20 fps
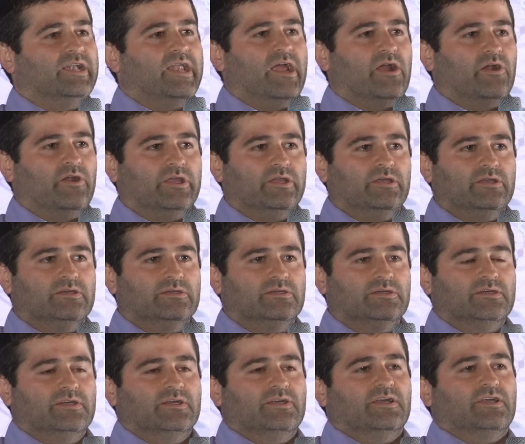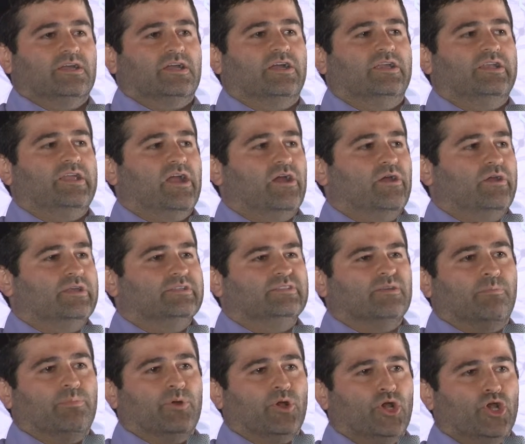Canary. Canary
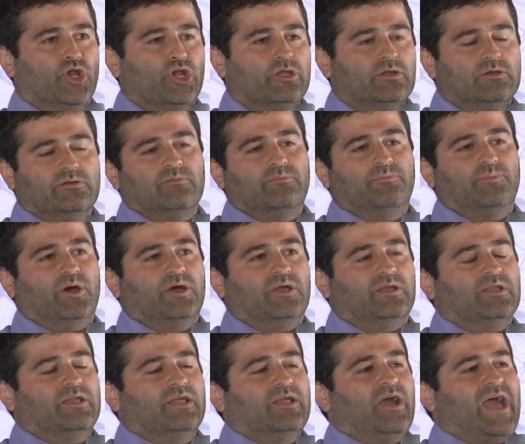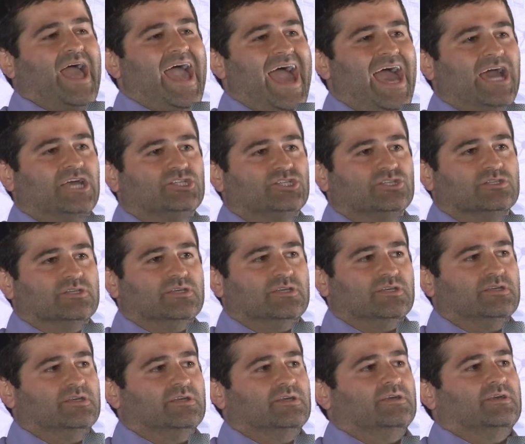is a bird, but
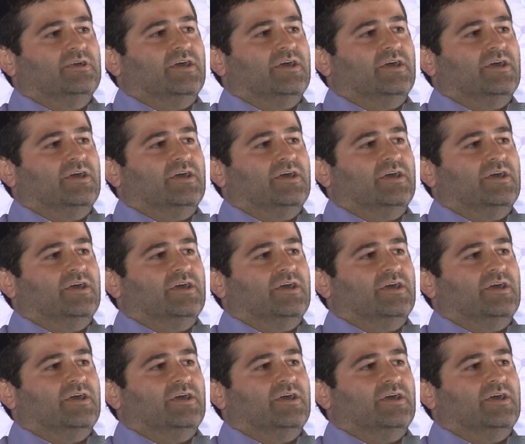actually